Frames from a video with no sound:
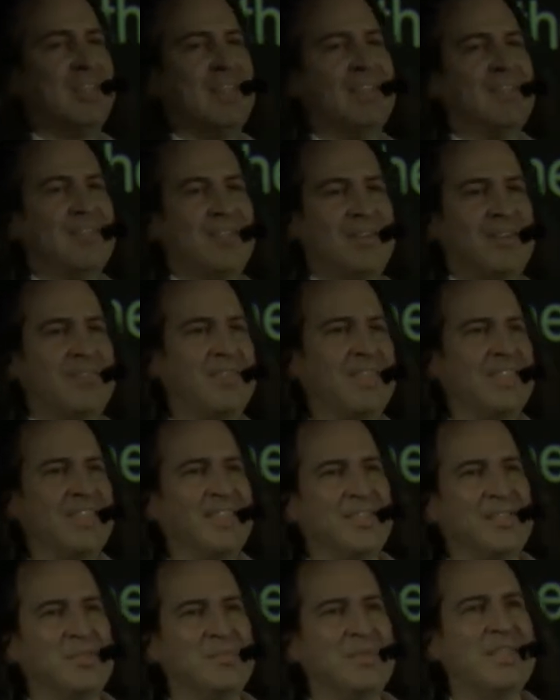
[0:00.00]
I don't know how funny
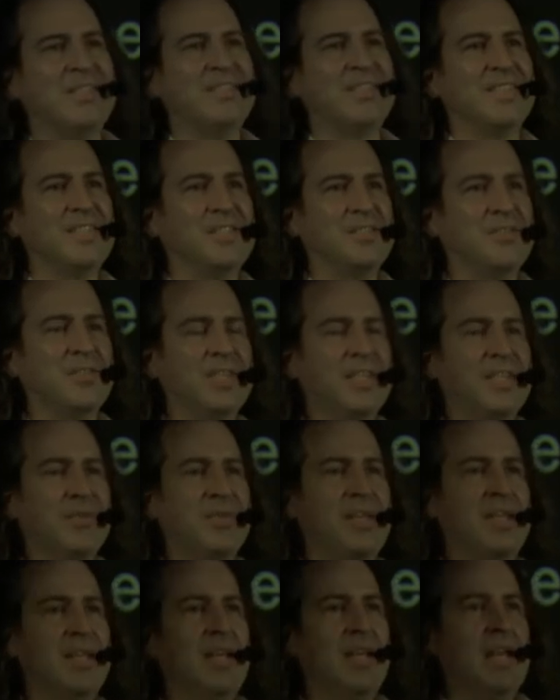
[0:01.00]
it is, but I'll tell you a story
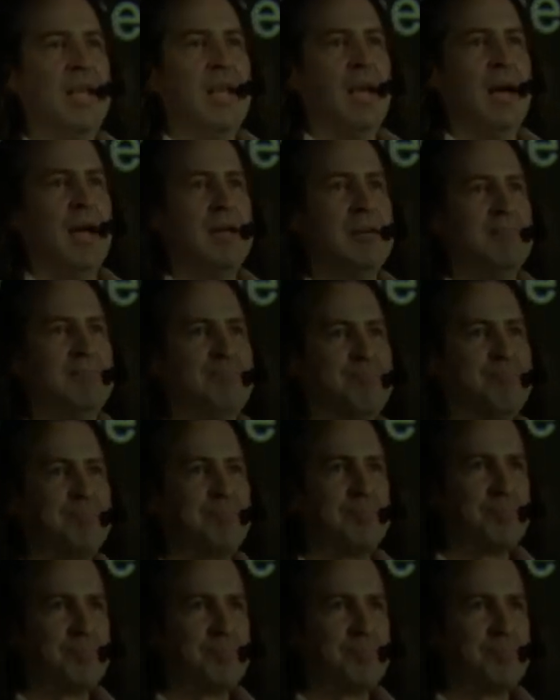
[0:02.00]
anyway. Um,